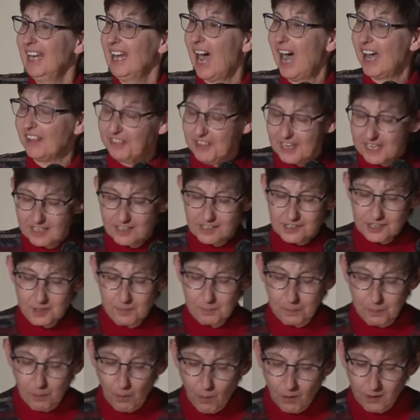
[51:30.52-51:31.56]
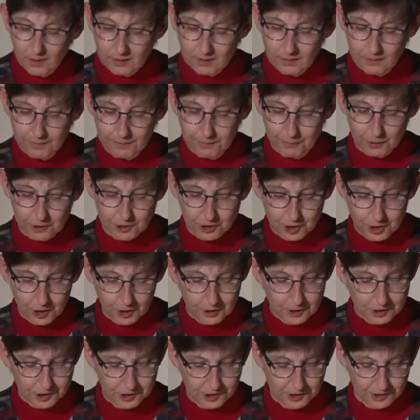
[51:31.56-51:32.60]
I think it's important for
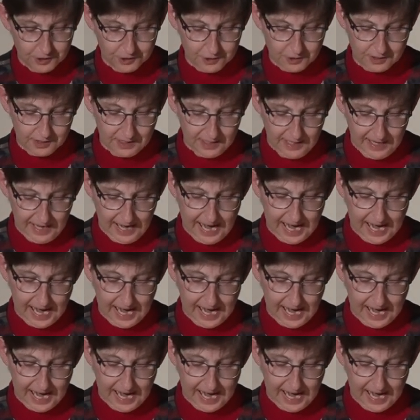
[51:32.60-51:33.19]
churches